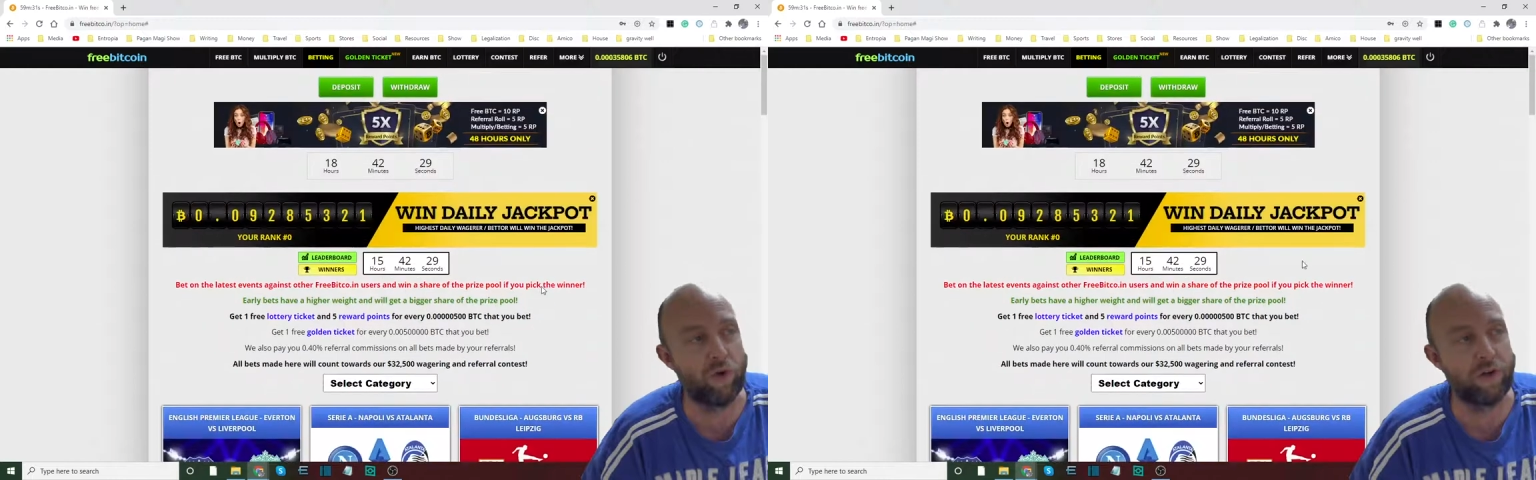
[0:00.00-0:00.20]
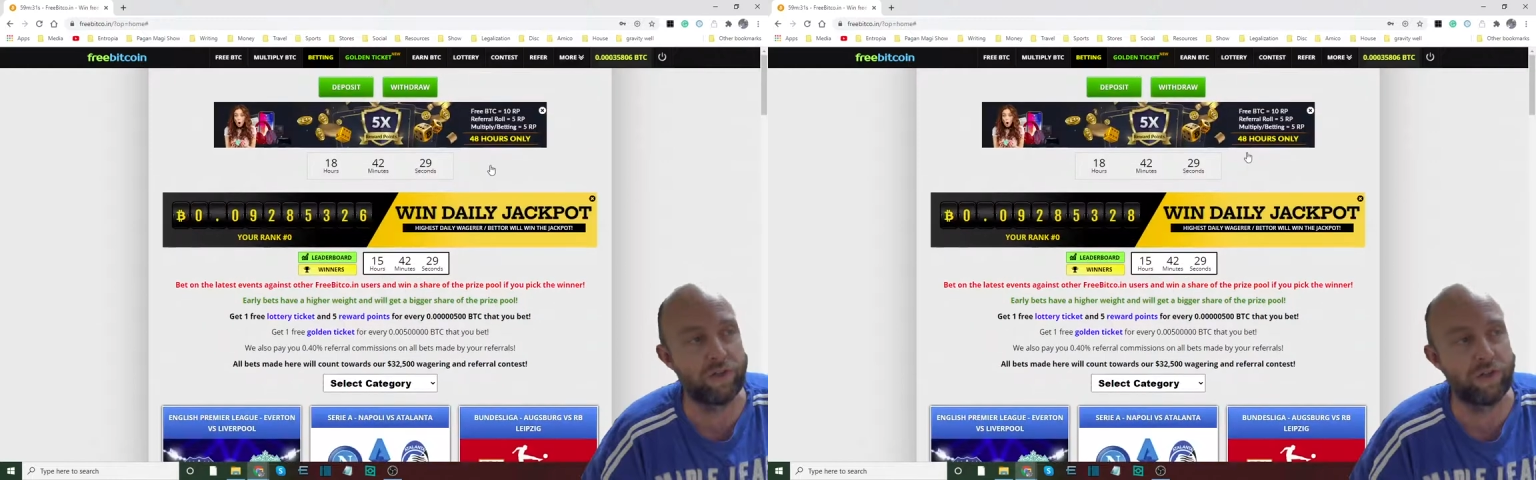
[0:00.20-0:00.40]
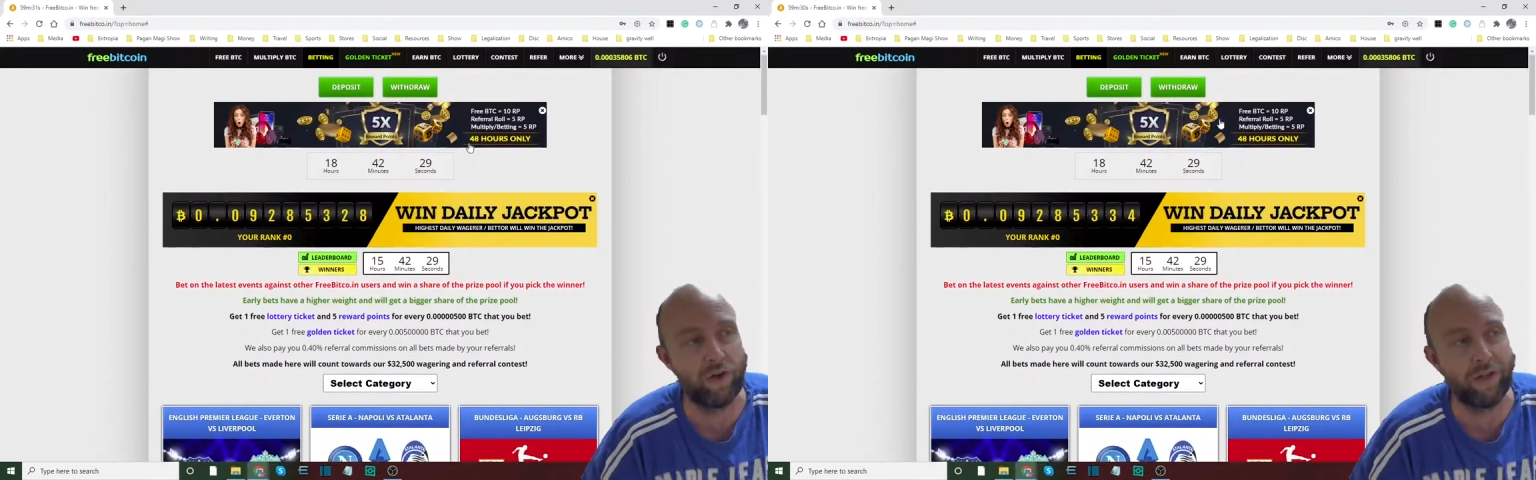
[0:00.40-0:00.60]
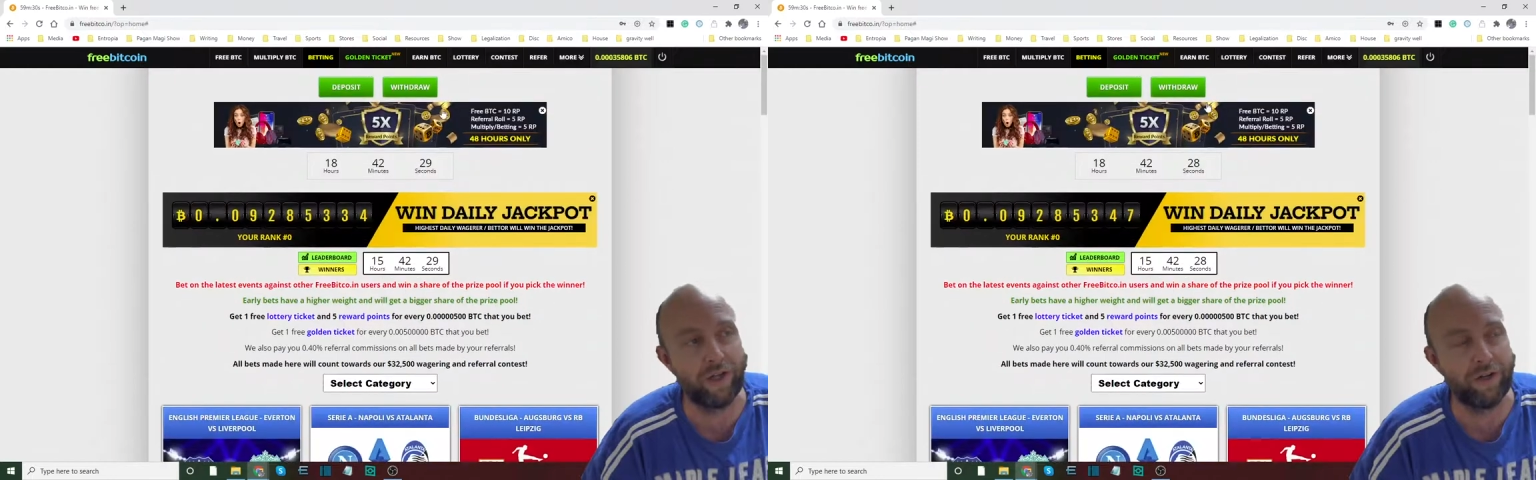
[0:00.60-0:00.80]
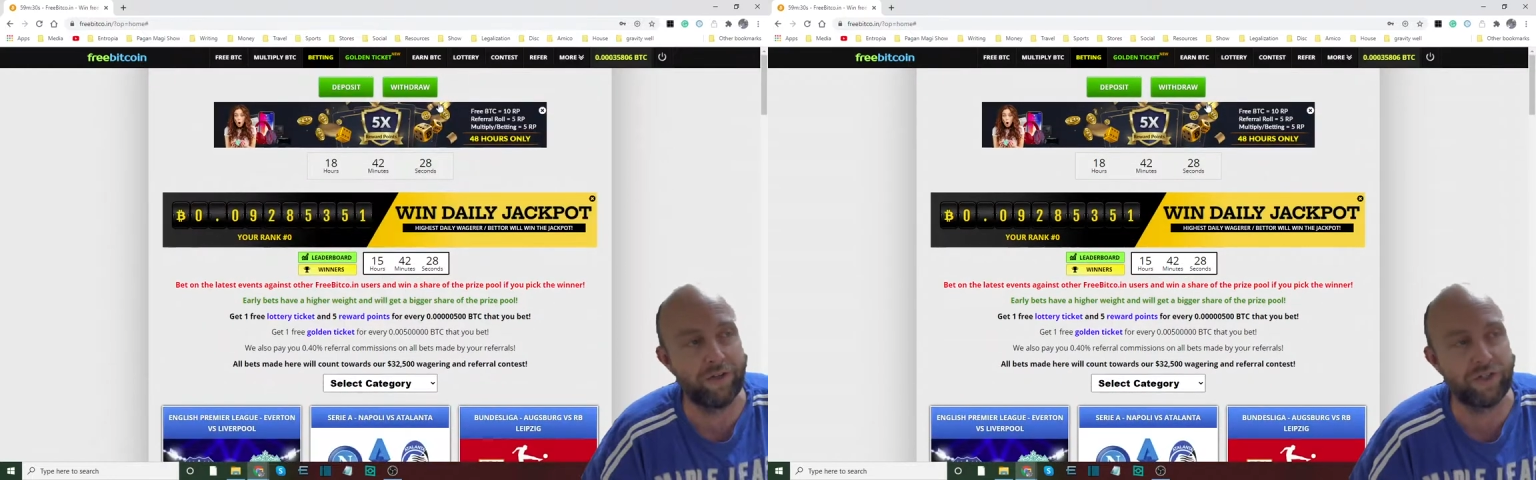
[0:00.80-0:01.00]
and all that
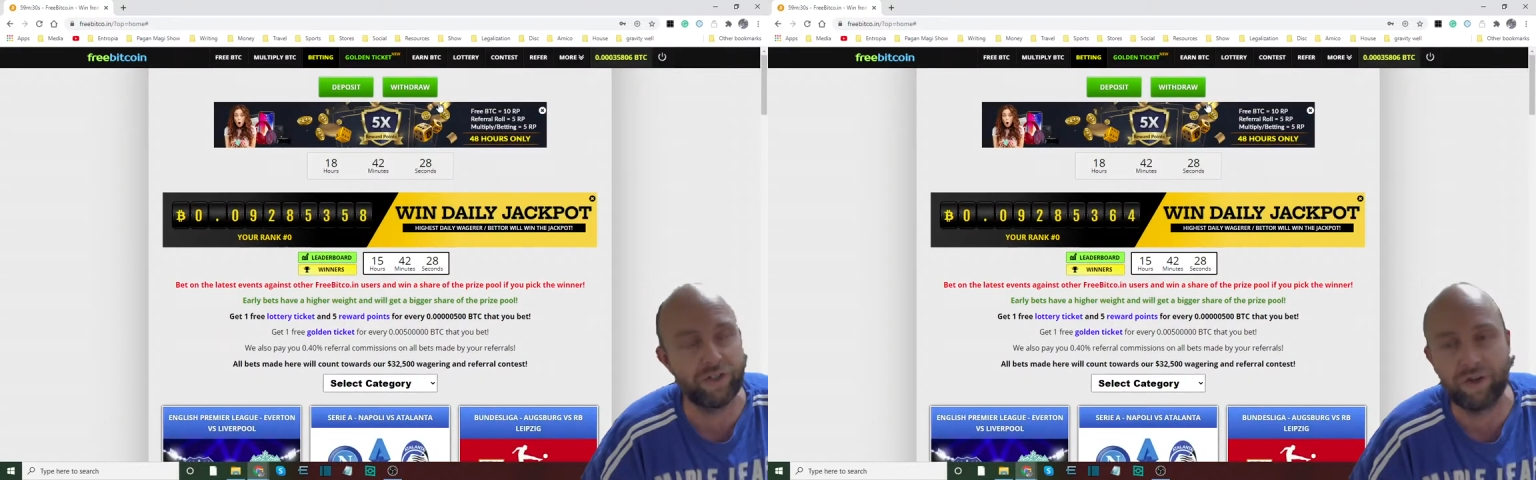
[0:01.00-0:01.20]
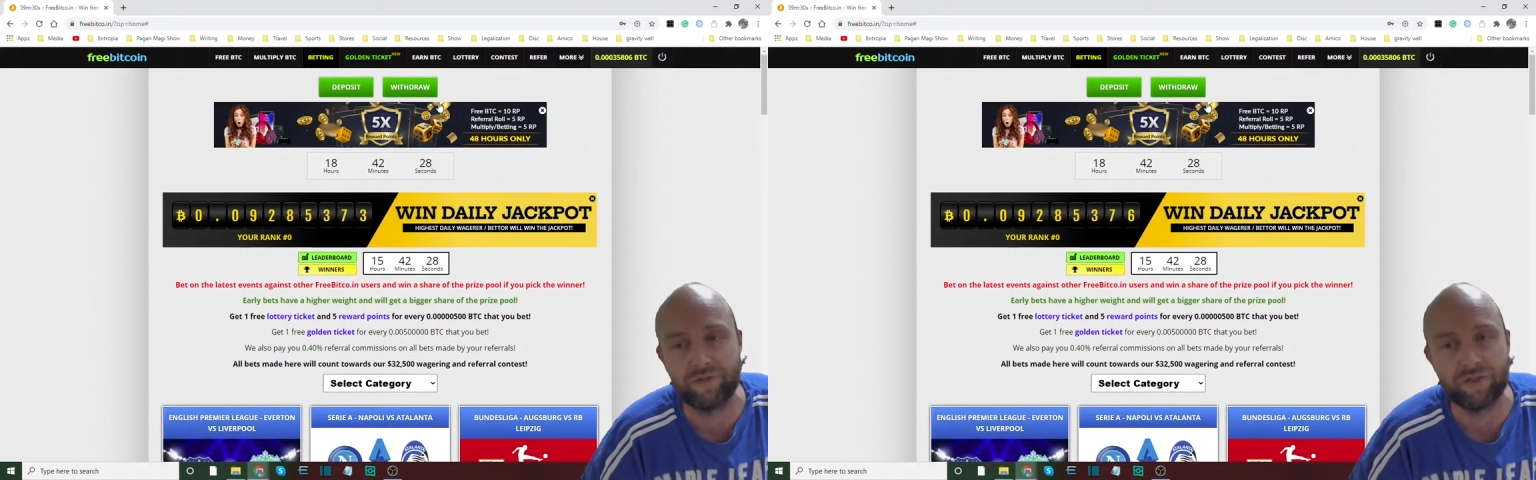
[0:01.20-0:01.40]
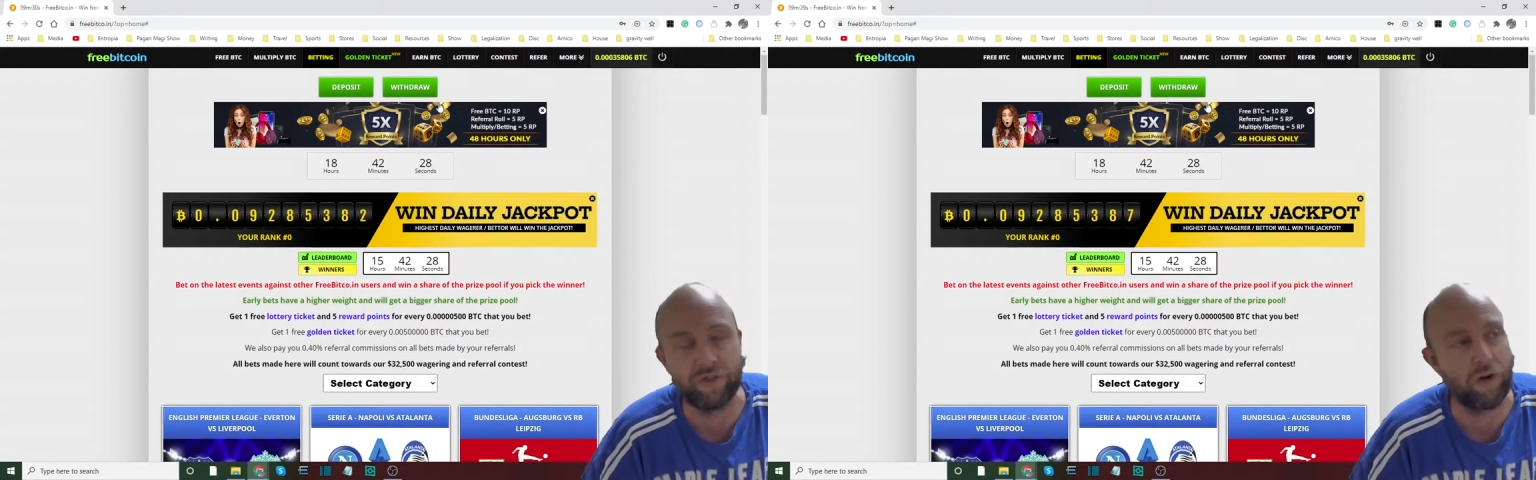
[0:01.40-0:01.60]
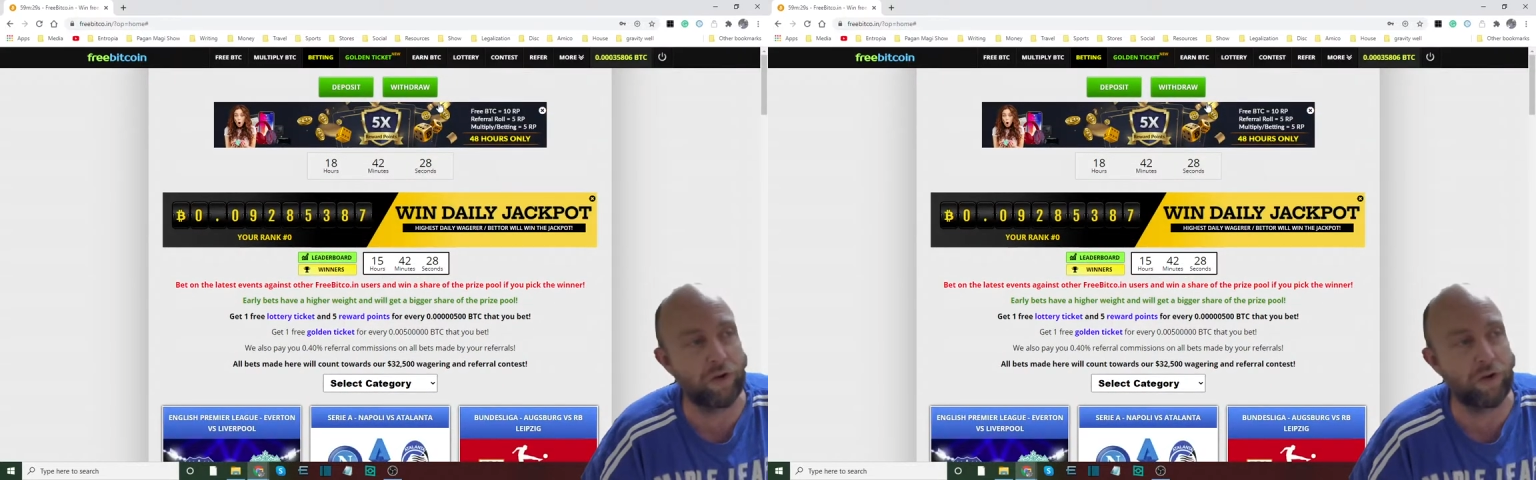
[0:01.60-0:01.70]
other stuff, stock